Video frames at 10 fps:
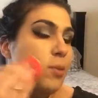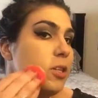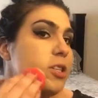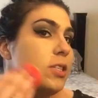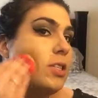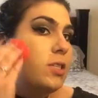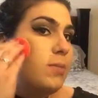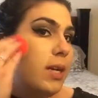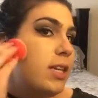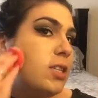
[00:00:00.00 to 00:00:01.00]
I put just
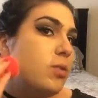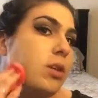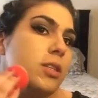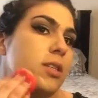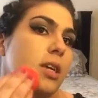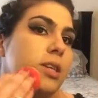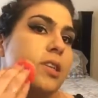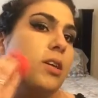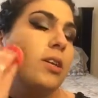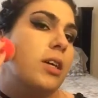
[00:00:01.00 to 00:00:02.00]
as many squirts as I
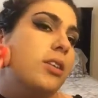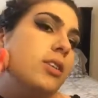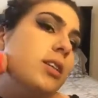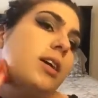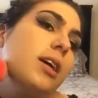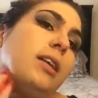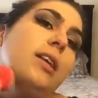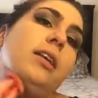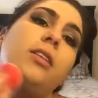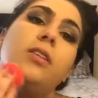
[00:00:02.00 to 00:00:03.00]
did on the other
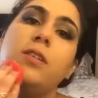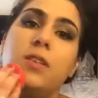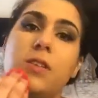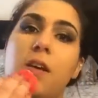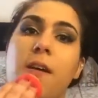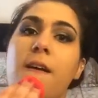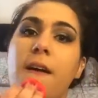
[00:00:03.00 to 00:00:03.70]
side, and it looks